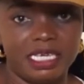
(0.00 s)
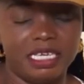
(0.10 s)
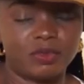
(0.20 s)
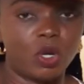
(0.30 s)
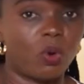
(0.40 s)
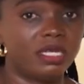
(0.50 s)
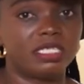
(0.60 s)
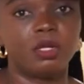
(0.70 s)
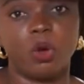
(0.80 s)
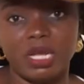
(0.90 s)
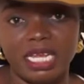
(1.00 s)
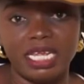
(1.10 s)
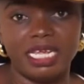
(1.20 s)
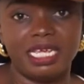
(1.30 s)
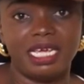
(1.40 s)
If someone is
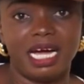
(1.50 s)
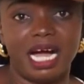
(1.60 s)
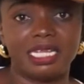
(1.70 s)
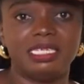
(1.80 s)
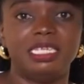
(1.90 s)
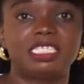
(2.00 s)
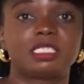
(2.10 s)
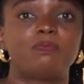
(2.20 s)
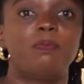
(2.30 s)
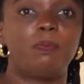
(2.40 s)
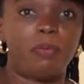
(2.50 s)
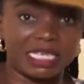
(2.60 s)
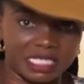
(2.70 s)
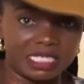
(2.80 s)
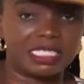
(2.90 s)
lonely and it's
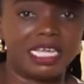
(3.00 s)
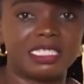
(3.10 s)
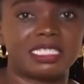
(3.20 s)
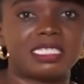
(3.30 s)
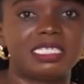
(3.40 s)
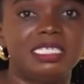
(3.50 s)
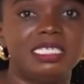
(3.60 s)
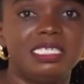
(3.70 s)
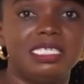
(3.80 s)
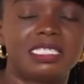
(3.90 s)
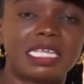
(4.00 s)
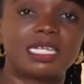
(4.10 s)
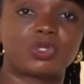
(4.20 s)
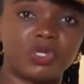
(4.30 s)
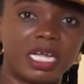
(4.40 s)
persistent, it
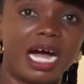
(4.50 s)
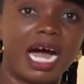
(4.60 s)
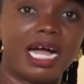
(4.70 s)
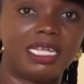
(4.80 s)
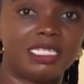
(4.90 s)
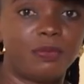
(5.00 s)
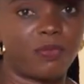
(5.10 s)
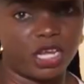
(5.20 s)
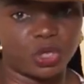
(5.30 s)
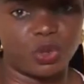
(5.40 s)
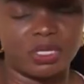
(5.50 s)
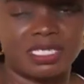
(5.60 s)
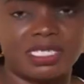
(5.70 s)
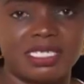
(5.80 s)
can trigger depression.